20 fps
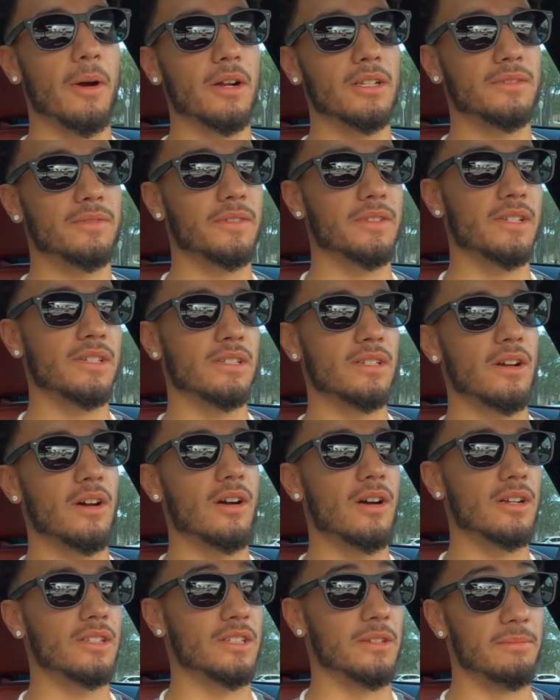parts for this
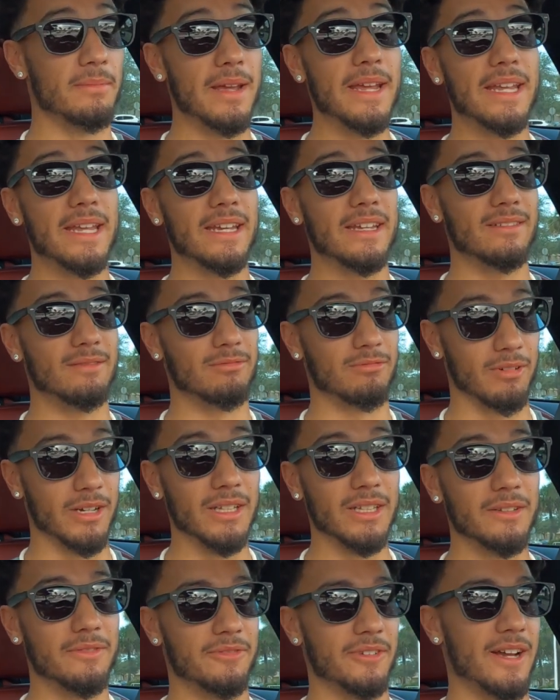car to make it
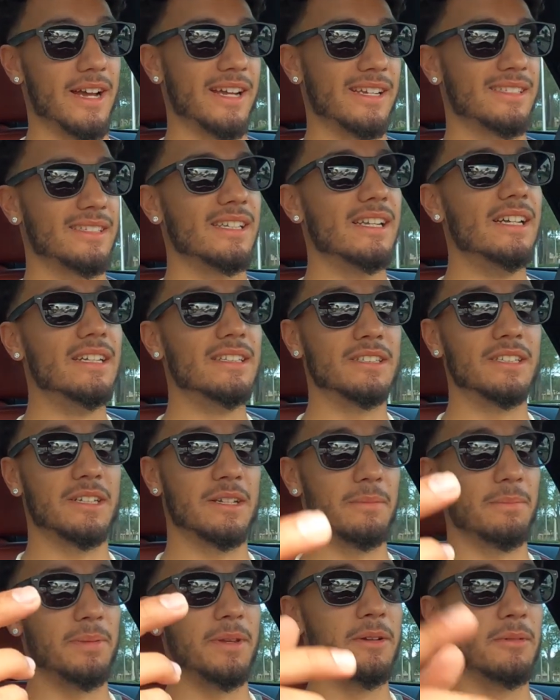really fast, to
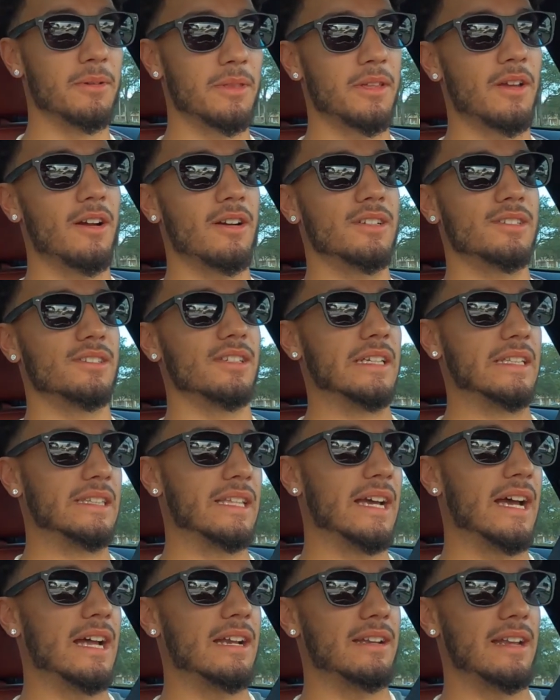compete with cars like
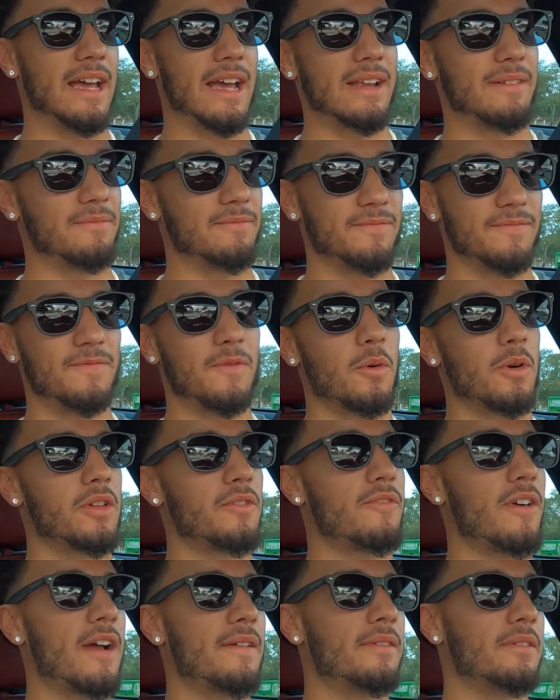that at
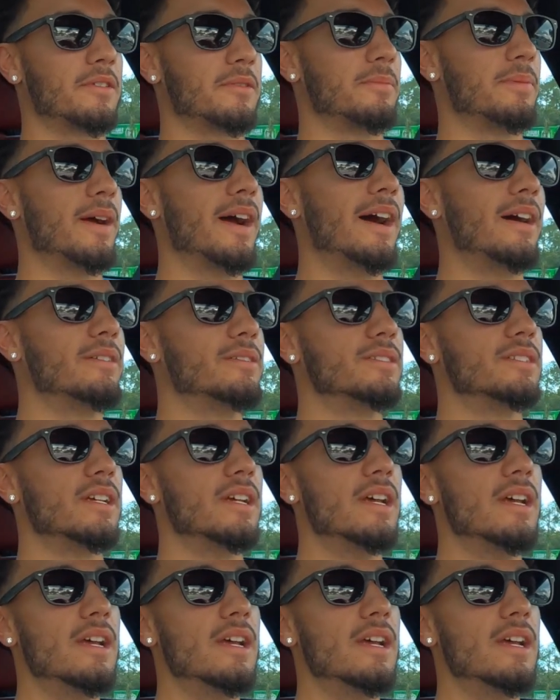4,500 pounds.